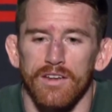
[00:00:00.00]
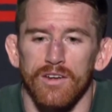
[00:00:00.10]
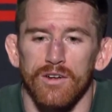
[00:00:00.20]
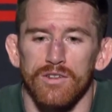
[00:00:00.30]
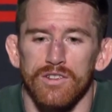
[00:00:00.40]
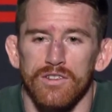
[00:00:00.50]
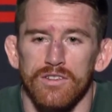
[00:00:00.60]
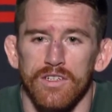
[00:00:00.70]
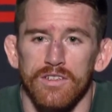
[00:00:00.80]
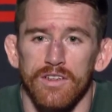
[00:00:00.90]
no, it was just
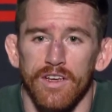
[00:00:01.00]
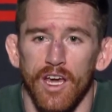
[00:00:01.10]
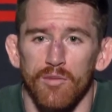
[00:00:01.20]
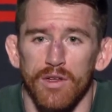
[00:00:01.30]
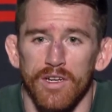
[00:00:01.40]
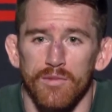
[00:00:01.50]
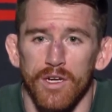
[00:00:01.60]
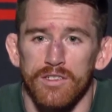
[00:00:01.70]
stick to the game plan and make